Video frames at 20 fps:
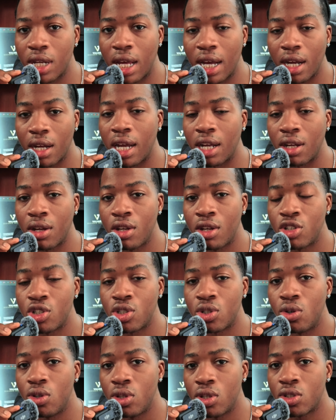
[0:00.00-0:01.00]
Like like
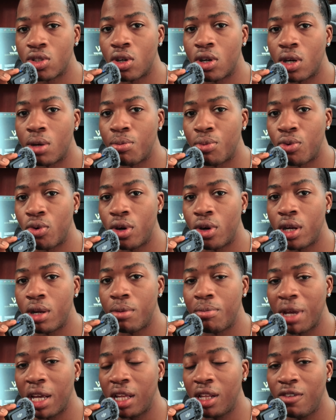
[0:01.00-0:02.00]
shoulders are
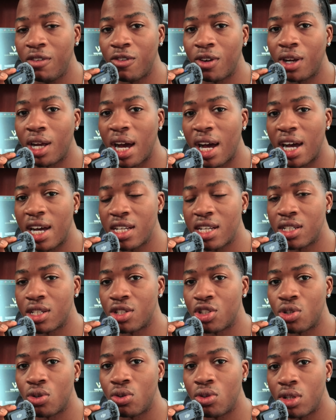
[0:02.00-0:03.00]
important mainly for guys
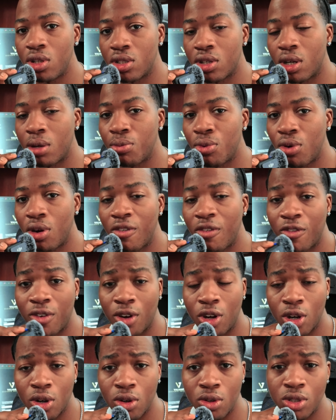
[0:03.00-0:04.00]
and shoulders are important
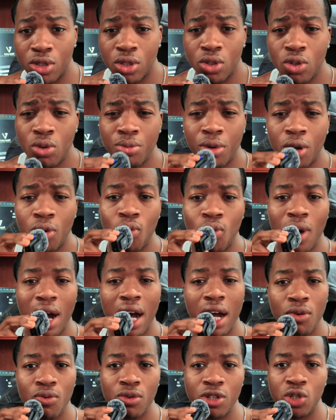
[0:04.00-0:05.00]
for girls too, but
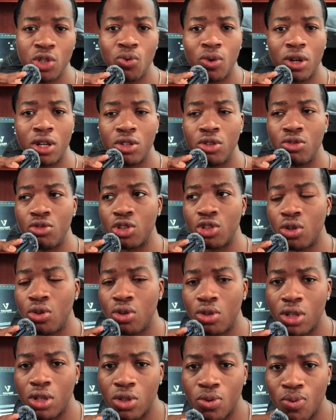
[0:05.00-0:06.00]
why would you want to do
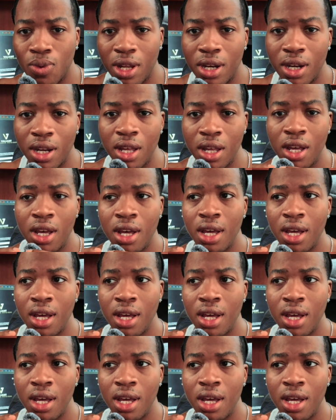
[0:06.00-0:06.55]
shoulders when